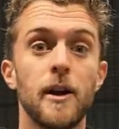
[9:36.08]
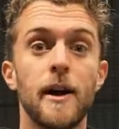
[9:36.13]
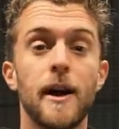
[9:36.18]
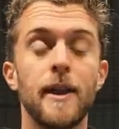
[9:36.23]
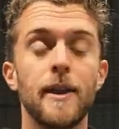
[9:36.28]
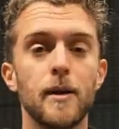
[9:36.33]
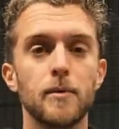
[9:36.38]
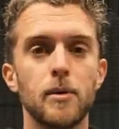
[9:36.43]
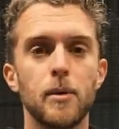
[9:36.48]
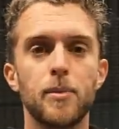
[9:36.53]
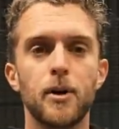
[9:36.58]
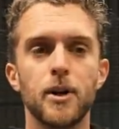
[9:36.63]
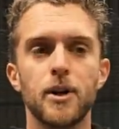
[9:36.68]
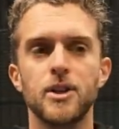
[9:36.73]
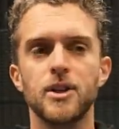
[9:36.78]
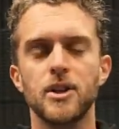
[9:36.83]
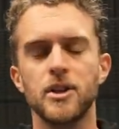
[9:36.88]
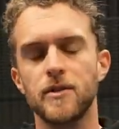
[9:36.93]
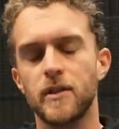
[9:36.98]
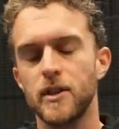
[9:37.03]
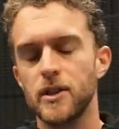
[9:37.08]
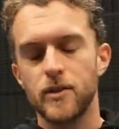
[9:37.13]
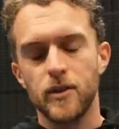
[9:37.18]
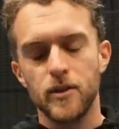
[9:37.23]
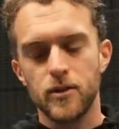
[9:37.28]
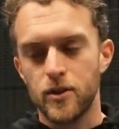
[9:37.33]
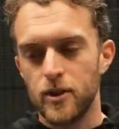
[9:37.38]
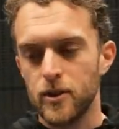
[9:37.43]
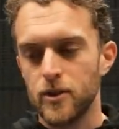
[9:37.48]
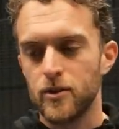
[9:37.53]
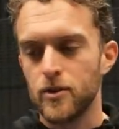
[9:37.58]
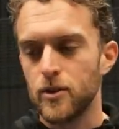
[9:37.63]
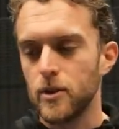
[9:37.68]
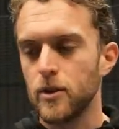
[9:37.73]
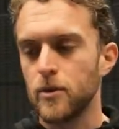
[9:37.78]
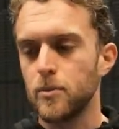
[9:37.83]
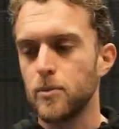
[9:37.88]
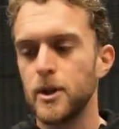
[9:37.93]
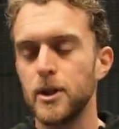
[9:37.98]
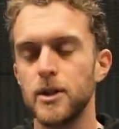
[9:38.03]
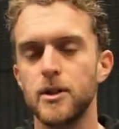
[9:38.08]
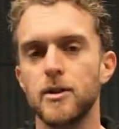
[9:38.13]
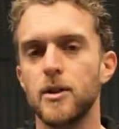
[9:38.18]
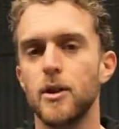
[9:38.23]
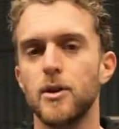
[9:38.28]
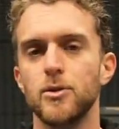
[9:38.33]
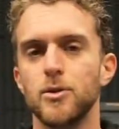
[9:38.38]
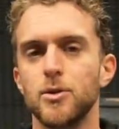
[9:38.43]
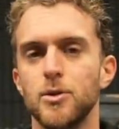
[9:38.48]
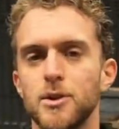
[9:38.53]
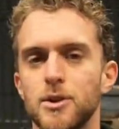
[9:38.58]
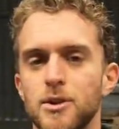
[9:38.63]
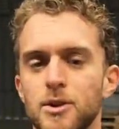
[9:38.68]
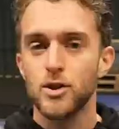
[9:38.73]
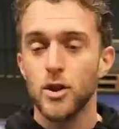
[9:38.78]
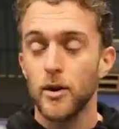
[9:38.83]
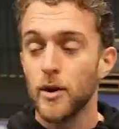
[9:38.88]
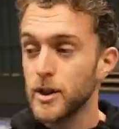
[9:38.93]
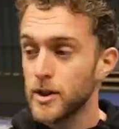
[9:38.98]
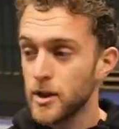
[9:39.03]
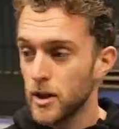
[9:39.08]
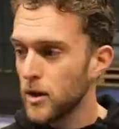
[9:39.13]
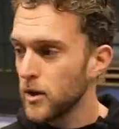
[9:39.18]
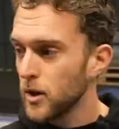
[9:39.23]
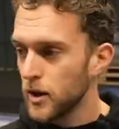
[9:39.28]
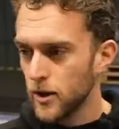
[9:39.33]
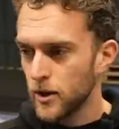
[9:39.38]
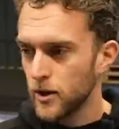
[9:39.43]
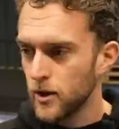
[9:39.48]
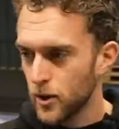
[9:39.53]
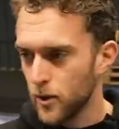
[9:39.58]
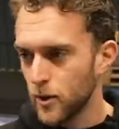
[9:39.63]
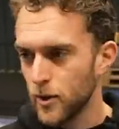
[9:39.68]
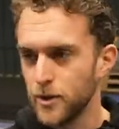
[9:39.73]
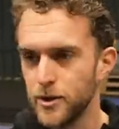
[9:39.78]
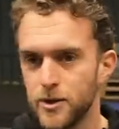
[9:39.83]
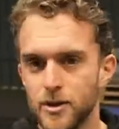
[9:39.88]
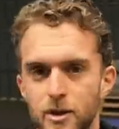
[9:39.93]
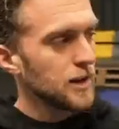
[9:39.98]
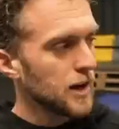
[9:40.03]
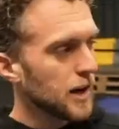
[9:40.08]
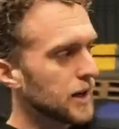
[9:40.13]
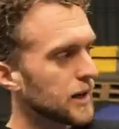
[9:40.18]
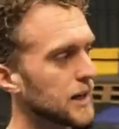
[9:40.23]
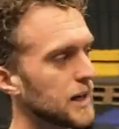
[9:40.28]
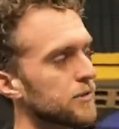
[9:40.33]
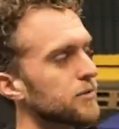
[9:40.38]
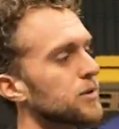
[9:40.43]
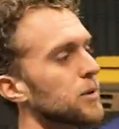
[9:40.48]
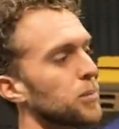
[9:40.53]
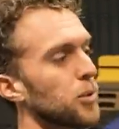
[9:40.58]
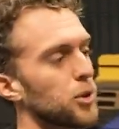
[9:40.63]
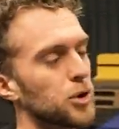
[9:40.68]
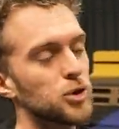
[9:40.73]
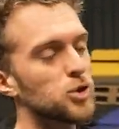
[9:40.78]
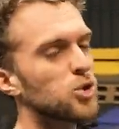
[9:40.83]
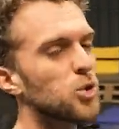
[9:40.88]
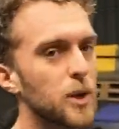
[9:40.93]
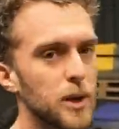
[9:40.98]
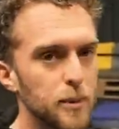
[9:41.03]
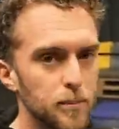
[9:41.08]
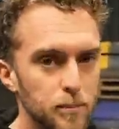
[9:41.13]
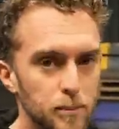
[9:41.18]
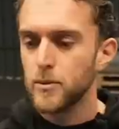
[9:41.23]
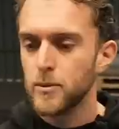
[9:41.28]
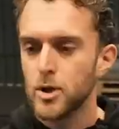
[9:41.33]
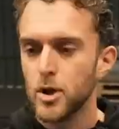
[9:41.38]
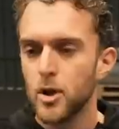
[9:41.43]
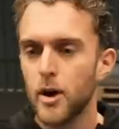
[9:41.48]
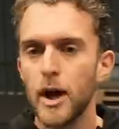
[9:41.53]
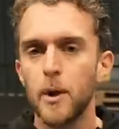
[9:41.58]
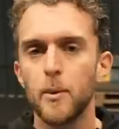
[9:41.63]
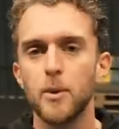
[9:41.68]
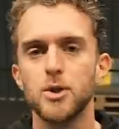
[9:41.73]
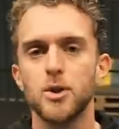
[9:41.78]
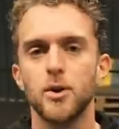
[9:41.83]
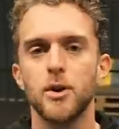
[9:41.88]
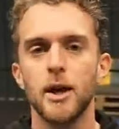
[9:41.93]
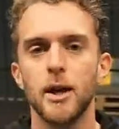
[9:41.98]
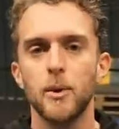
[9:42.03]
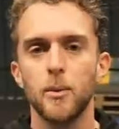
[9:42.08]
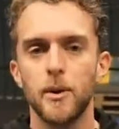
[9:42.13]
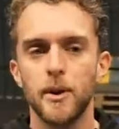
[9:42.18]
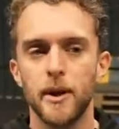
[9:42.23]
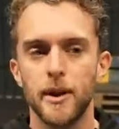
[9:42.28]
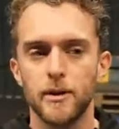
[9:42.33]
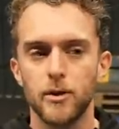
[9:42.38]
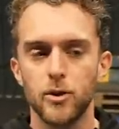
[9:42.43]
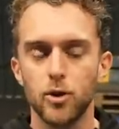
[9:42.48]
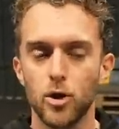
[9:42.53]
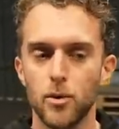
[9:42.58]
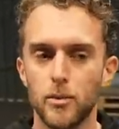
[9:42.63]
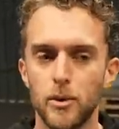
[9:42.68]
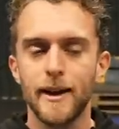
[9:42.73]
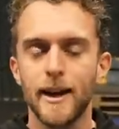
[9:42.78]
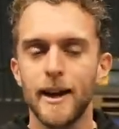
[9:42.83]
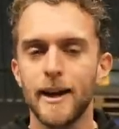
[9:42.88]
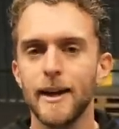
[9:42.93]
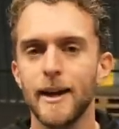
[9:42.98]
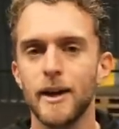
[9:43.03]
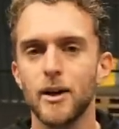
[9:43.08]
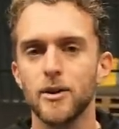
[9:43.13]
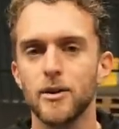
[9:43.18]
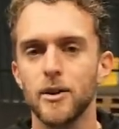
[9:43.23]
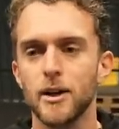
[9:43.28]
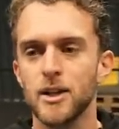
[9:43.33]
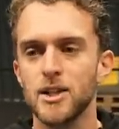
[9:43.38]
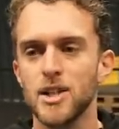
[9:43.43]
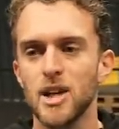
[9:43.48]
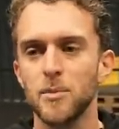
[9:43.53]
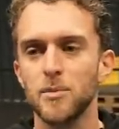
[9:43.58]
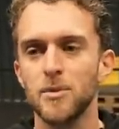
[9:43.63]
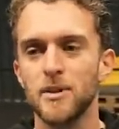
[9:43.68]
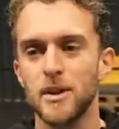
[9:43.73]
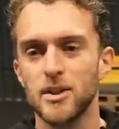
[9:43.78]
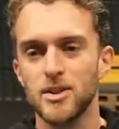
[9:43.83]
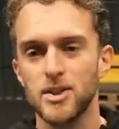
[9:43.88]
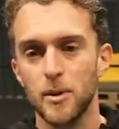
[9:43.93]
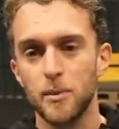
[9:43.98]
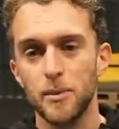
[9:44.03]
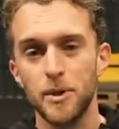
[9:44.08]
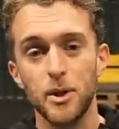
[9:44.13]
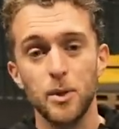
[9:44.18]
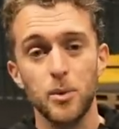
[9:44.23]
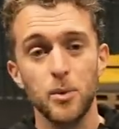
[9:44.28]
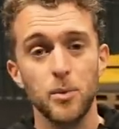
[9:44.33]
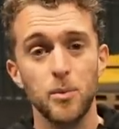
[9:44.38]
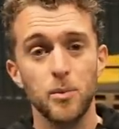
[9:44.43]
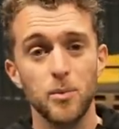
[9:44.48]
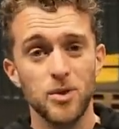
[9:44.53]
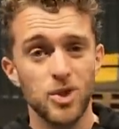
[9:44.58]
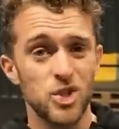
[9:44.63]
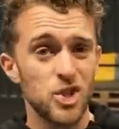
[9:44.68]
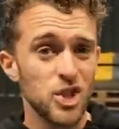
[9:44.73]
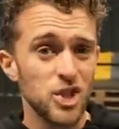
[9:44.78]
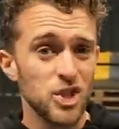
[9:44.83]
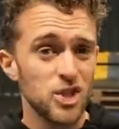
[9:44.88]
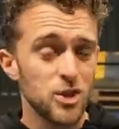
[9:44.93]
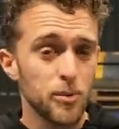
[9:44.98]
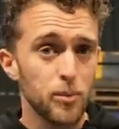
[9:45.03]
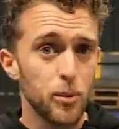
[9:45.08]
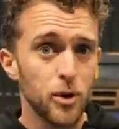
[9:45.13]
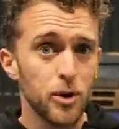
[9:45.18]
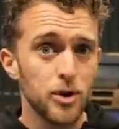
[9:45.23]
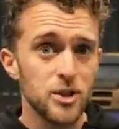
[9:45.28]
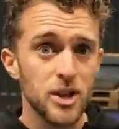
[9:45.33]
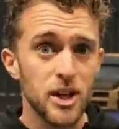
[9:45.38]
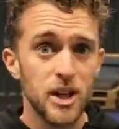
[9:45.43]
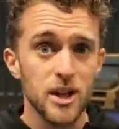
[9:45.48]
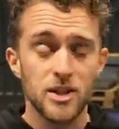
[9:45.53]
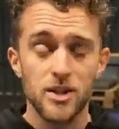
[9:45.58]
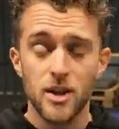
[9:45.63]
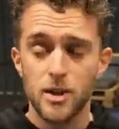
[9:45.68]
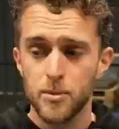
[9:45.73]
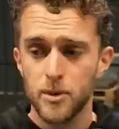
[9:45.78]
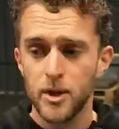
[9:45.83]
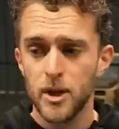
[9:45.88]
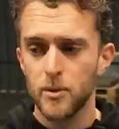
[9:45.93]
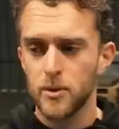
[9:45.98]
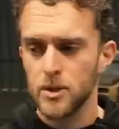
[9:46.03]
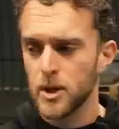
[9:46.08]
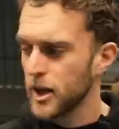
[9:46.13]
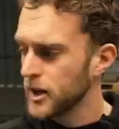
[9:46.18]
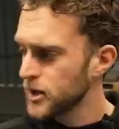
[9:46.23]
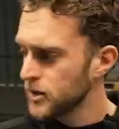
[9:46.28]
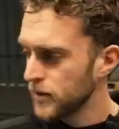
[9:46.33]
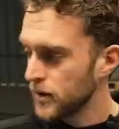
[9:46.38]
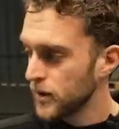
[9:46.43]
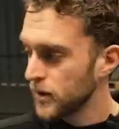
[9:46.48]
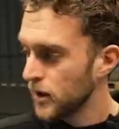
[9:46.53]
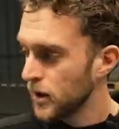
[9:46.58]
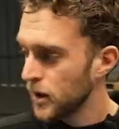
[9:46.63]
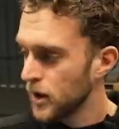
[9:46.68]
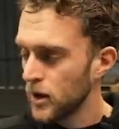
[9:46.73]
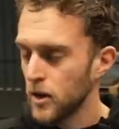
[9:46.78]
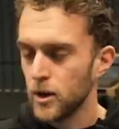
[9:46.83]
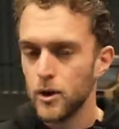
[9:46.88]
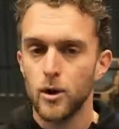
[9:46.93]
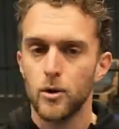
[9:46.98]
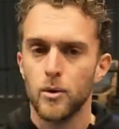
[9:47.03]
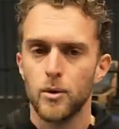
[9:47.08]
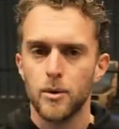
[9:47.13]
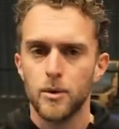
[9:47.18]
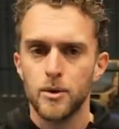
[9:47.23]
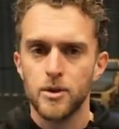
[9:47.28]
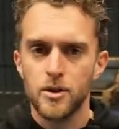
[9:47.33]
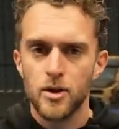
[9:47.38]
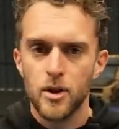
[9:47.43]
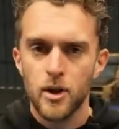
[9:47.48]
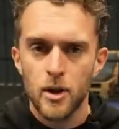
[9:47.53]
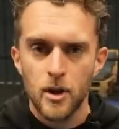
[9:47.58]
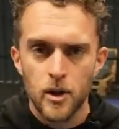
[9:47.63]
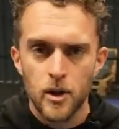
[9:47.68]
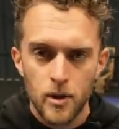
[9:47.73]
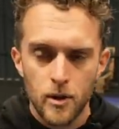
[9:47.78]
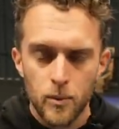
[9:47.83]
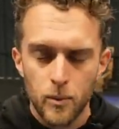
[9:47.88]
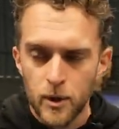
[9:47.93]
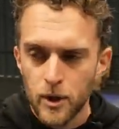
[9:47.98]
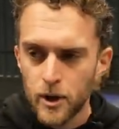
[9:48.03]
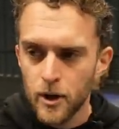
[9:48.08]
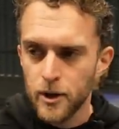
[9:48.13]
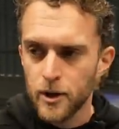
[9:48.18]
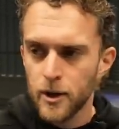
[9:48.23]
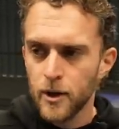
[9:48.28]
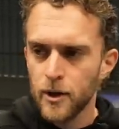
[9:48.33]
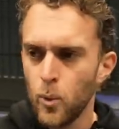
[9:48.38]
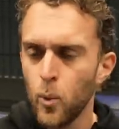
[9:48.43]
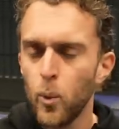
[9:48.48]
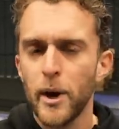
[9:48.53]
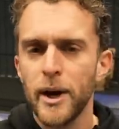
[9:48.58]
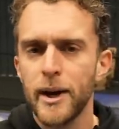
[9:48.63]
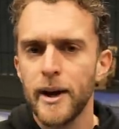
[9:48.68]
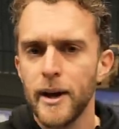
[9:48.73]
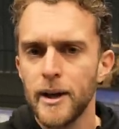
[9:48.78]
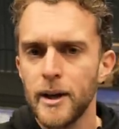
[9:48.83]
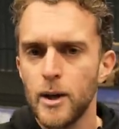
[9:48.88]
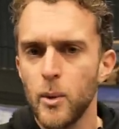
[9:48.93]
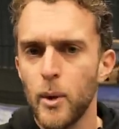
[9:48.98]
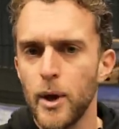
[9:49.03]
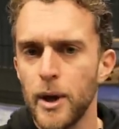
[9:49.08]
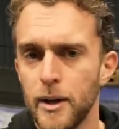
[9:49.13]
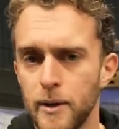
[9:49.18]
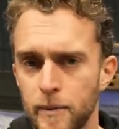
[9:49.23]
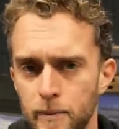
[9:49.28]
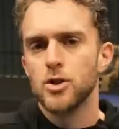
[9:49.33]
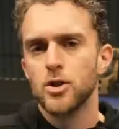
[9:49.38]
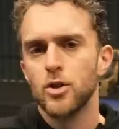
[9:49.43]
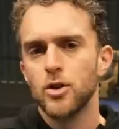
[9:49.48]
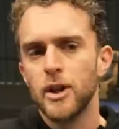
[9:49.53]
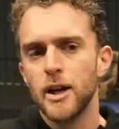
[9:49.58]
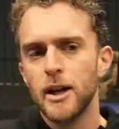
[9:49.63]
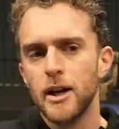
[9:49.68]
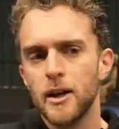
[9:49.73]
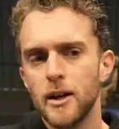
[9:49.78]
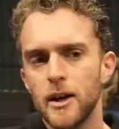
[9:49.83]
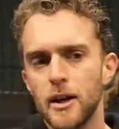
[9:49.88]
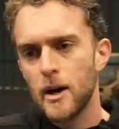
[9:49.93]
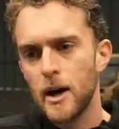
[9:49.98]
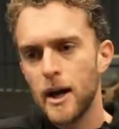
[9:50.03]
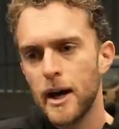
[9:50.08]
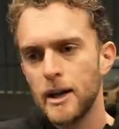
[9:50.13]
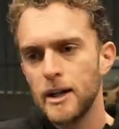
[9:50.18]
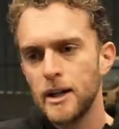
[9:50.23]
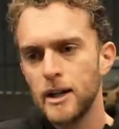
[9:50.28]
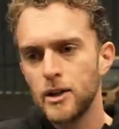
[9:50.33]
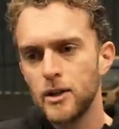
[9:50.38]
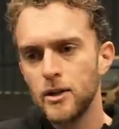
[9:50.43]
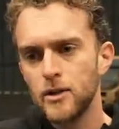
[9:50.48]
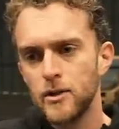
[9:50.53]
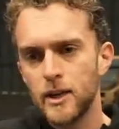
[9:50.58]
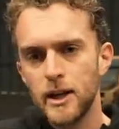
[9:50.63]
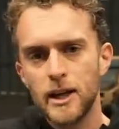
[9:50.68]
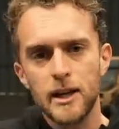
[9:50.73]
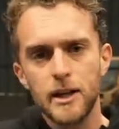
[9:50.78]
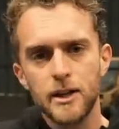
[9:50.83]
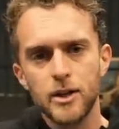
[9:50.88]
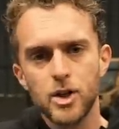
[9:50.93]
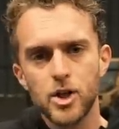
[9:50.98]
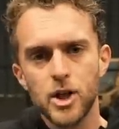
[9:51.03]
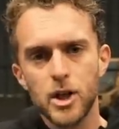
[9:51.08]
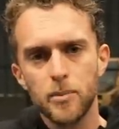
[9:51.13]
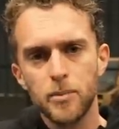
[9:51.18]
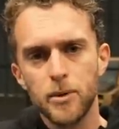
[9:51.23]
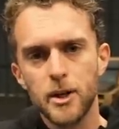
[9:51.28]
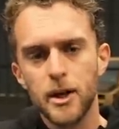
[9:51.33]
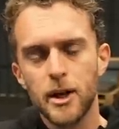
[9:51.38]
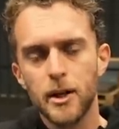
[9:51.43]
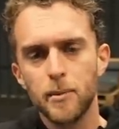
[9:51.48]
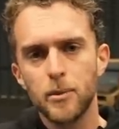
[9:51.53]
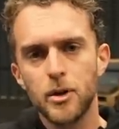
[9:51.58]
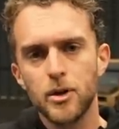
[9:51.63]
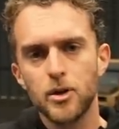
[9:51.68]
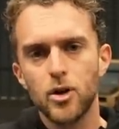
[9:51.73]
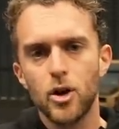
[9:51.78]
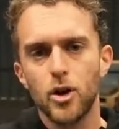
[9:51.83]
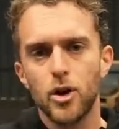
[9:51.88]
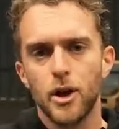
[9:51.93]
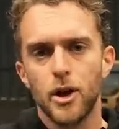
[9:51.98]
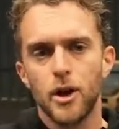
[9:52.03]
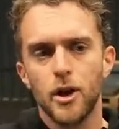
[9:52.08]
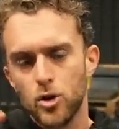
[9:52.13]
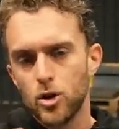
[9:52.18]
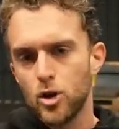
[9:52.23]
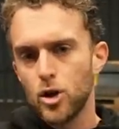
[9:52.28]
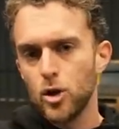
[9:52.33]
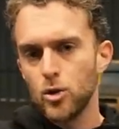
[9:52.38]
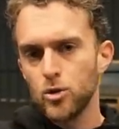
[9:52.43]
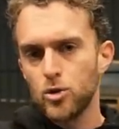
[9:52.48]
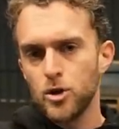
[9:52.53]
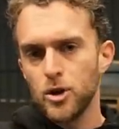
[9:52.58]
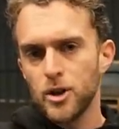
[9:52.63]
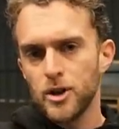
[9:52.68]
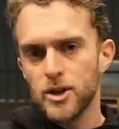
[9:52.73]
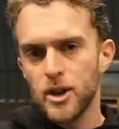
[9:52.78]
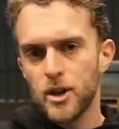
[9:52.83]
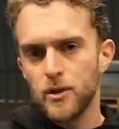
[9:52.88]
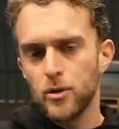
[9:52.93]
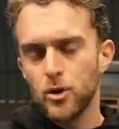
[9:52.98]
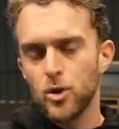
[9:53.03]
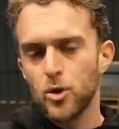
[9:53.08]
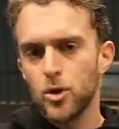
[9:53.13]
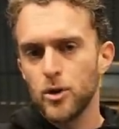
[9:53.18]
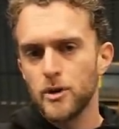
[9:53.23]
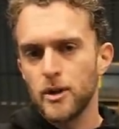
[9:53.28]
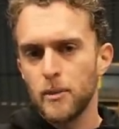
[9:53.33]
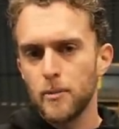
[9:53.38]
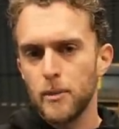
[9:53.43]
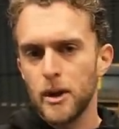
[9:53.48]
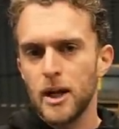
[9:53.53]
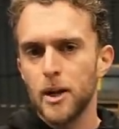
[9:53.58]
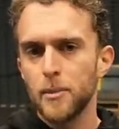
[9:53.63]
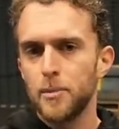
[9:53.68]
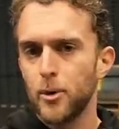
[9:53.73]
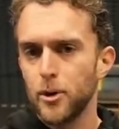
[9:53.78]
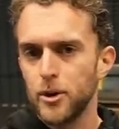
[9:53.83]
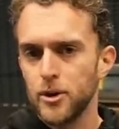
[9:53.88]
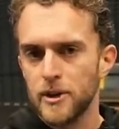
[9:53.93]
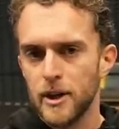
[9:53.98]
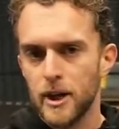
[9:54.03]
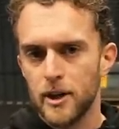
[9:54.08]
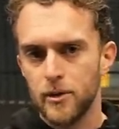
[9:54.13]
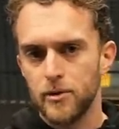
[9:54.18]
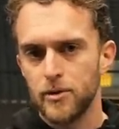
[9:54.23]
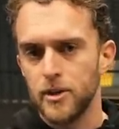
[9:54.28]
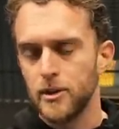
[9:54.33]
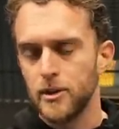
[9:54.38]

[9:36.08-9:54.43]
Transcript: And then my partner said, Sven, please don't do this. So I said, okay, no worries. I give the point to him. So I was okay with that. Normally I cannot accept that somebody cheats the points against us, but he was like, Sven, no worries. We're gonna win anyway. So then I need to take leadership that I'm not gonna go to the other side of the court and make a point out of